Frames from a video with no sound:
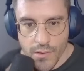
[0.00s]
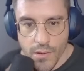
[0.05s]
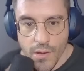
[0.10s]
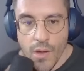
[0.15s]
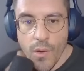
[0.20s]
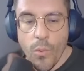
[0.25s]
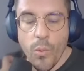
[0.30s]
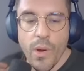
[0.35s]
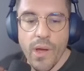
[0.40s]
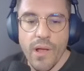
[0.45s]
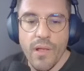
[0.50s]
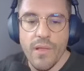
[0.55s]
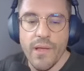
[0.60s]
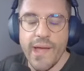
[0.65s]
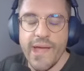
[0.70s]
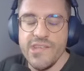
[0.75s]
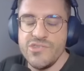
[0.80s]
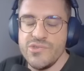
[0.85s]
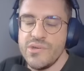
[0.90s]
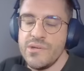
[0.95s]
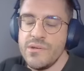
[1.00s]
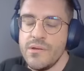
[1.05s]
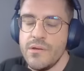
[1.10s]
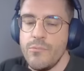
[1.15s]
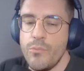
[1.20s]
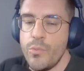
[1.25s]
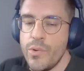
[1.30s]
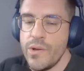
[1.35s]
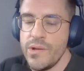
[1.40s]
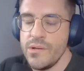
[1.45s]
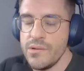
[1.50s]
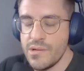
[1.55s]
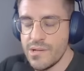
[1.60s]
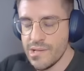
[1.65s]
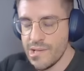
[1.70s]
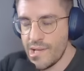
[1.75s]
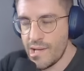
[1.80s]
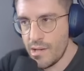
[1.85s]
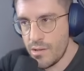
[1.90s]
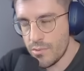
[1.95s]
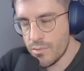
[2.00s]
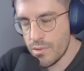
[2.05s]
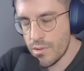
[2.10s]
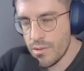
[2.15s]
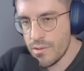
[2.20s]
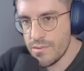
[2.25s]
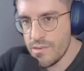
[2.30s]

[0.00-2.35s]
Well, Adrian, in cloud,